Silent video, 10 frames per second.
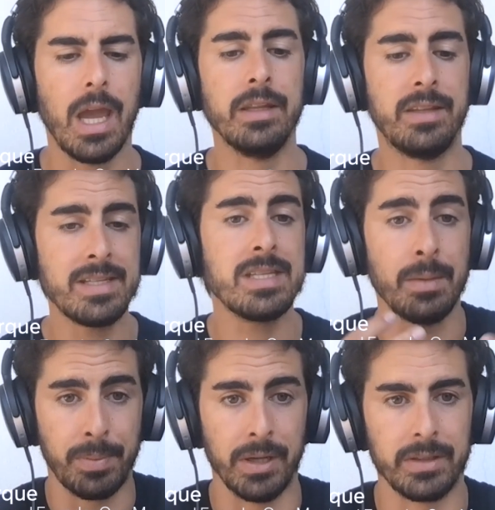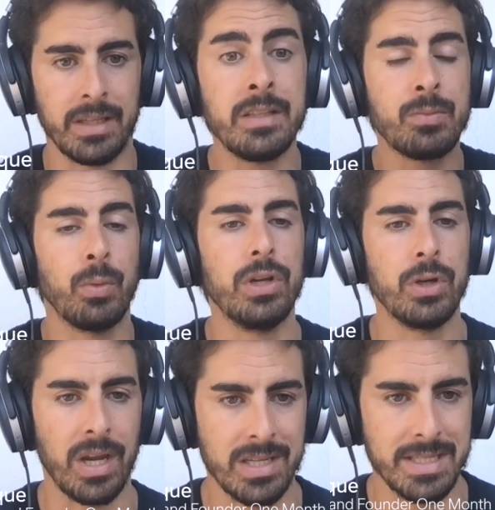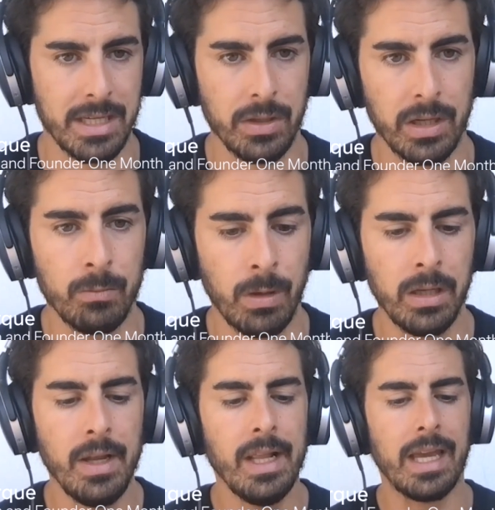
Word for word: And this is the build. It's where you're executing, right?